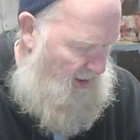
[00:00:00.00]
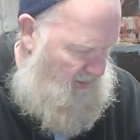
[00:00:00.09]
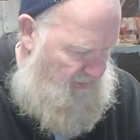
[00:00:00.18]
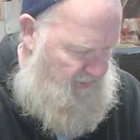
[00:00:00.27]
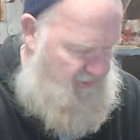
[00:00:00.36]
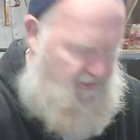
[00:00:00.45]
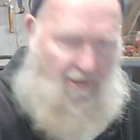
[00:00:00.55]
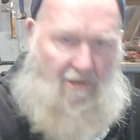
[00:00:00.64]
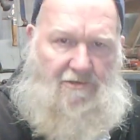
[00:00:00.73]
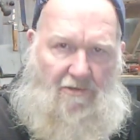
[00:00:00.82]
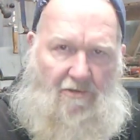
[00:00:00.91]

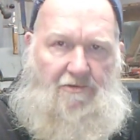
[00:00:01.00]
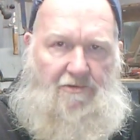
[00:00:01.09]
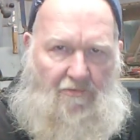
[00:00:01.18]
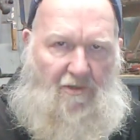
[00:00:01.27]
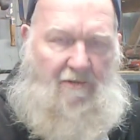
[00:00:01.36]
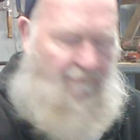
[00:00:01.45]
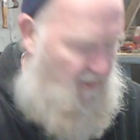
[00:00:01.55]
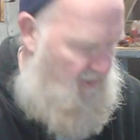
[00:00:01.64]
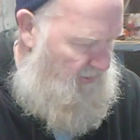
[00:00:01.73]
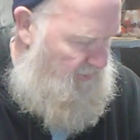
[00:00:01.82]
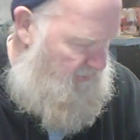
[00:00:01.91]
discussed those three
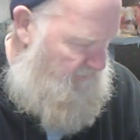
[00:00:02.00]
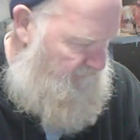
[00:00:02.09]
fellas.